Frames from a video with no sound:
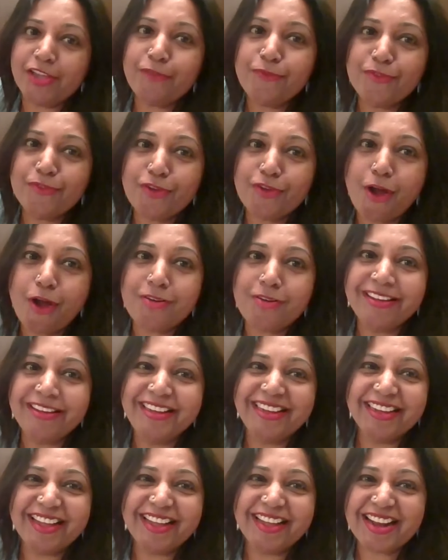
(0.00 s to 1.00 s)
If not,
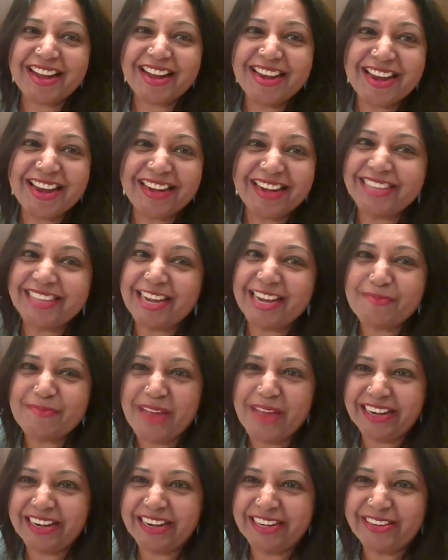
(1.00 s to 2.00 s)
create that
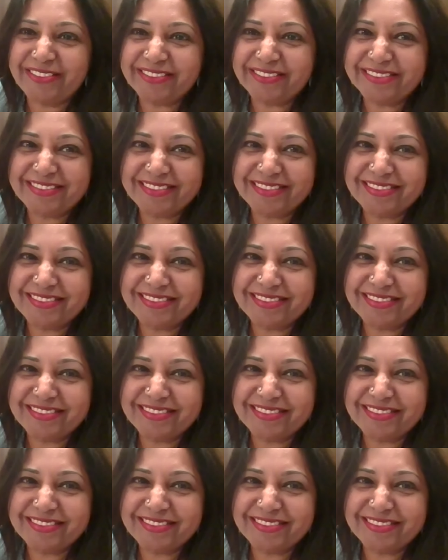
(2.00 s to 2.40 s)
background.